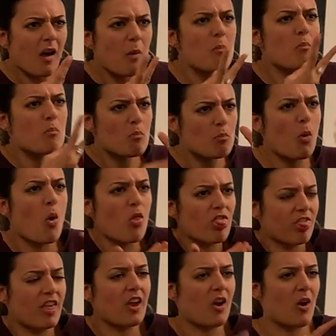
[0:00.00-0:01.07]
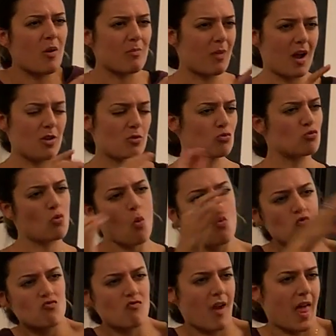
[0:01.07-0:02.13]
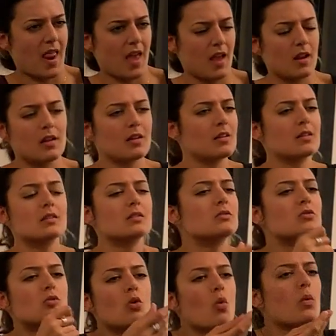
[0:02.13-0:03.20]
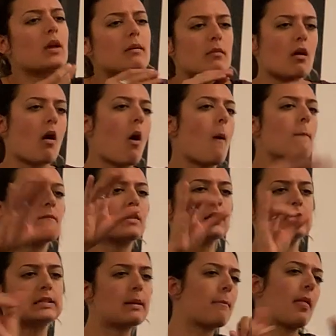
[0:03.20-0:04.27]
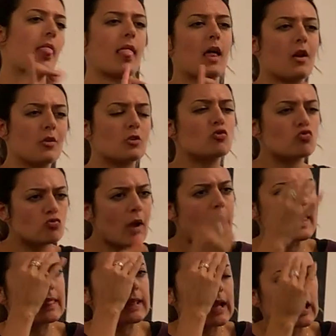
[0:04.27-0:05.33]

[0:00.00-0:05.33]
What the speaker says: Okay? So don't give me really obvious similarities. Think a little harder, okay?